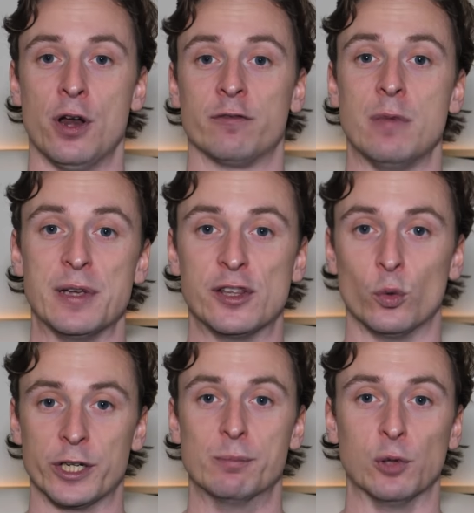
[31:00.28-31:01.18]
enough. Maybe he
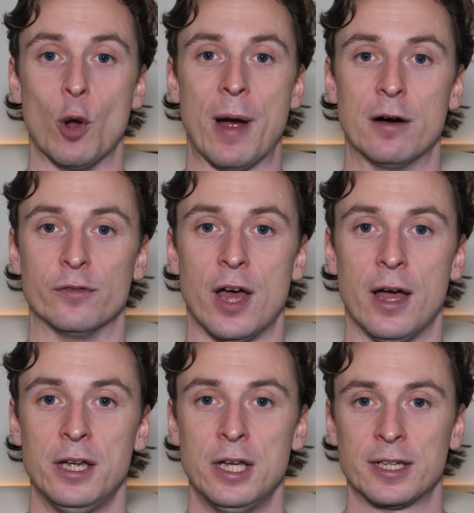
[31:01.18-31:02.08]
thought he could blow him out of there.
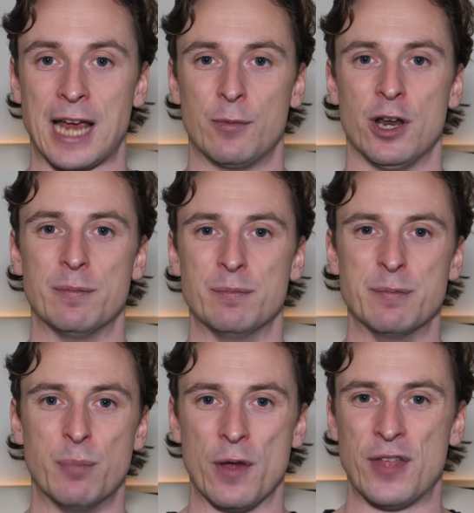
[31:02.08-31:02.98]
Cameron hadn't
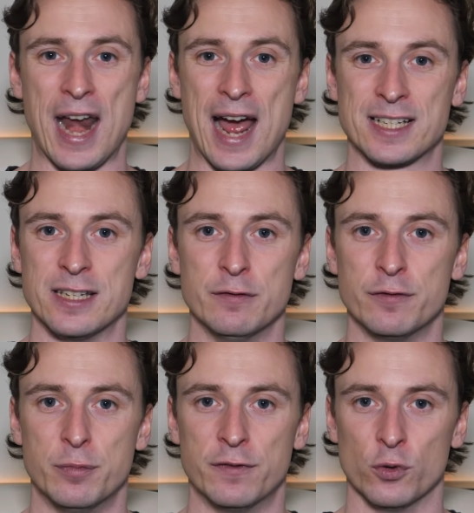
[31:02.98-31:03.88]
been that
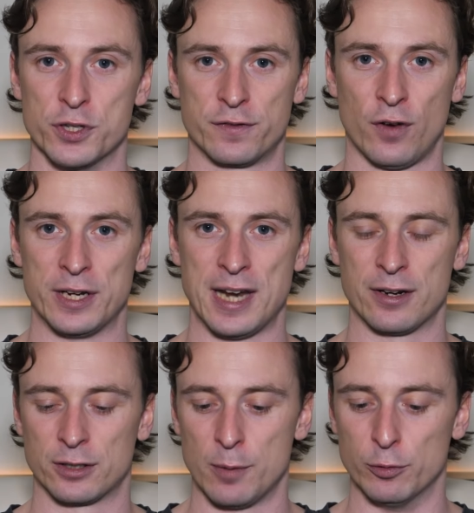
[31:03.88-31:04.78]
active before this fight. He'd had
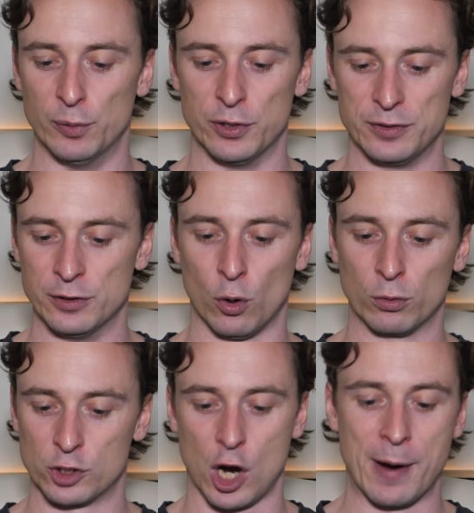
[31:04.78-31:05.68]
a couple, but
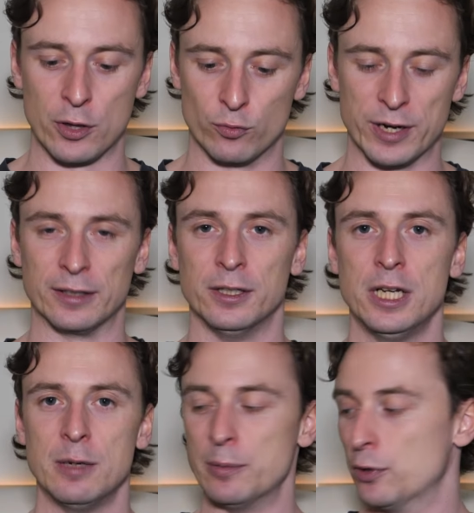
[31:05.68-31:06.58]
long time out the ring.
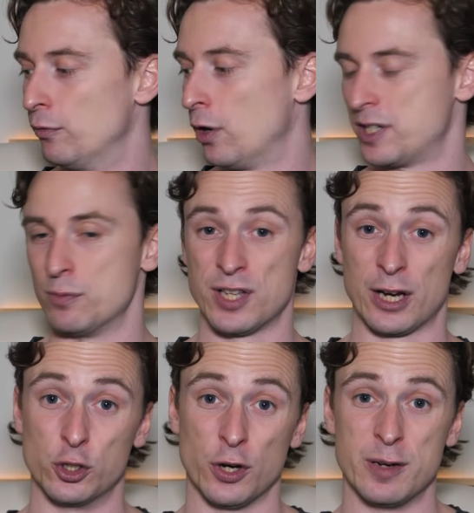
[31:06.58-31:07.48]
People didn't realize he was
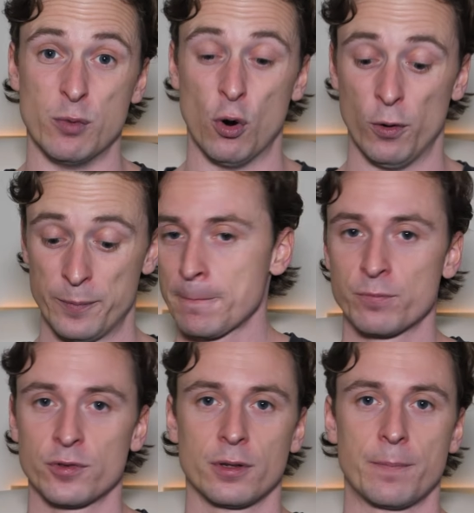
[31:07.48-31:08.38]
that good anymore.
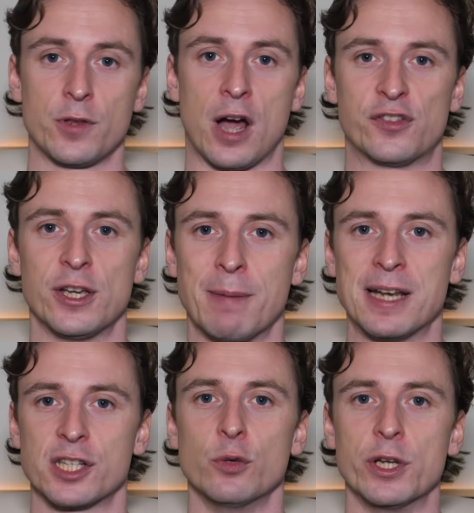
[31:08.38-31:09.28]
I think
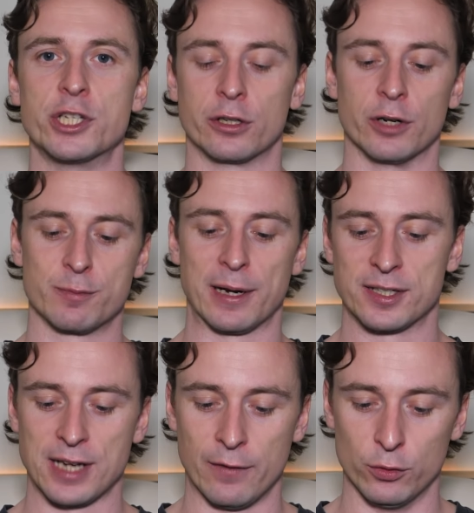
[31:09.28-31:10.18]
mentally Whittaker
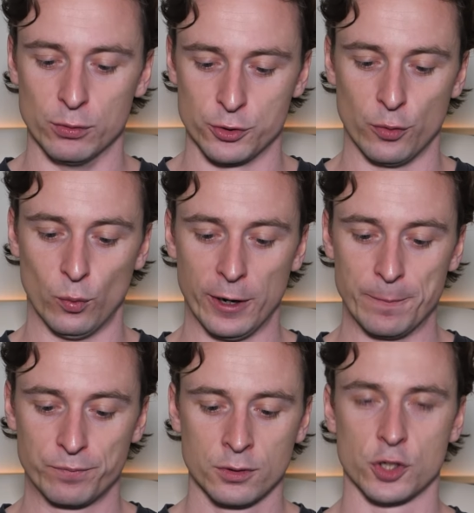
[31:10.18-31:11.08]
expected to have it all his own way.
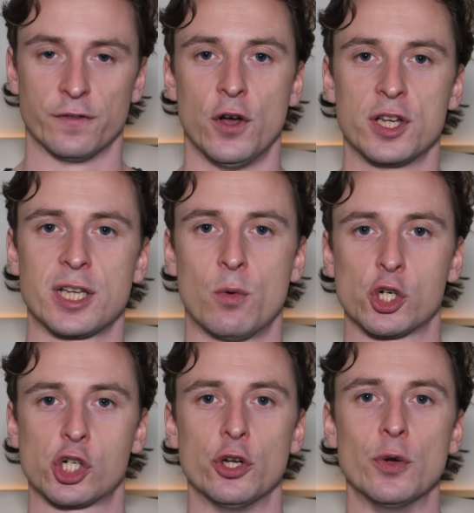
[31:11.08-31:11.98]
So the first thing I want
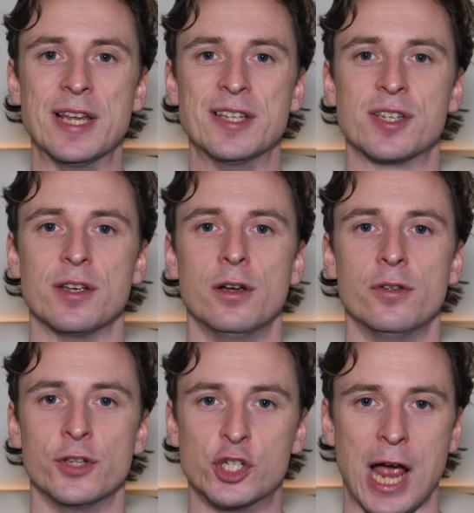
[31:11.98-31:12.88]
to show you is
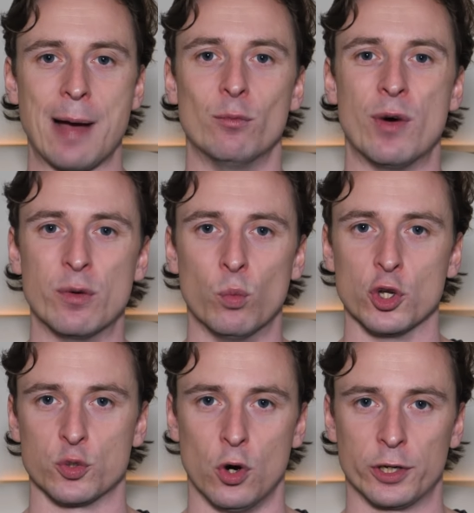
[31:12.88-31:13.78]
the jab and when it
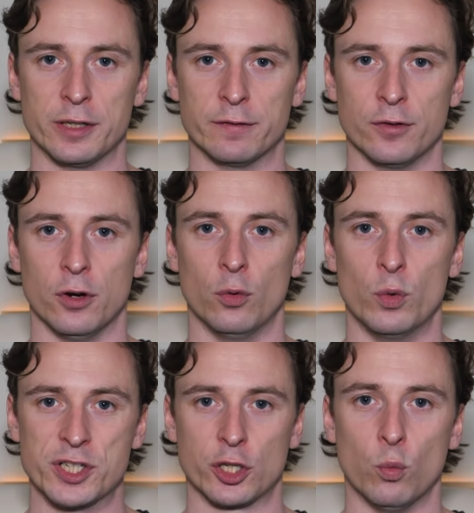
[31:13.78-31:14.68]
was working for
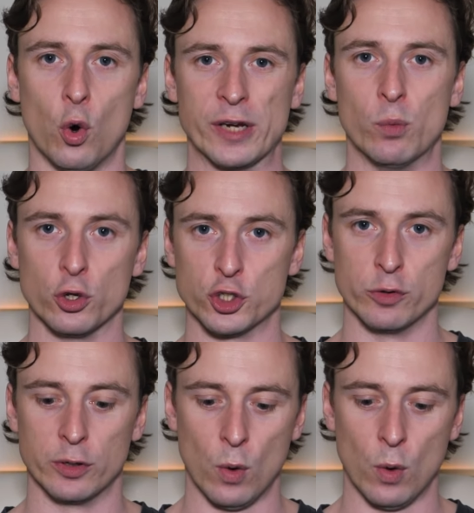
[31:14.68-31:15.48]
Whittaker, what he was doing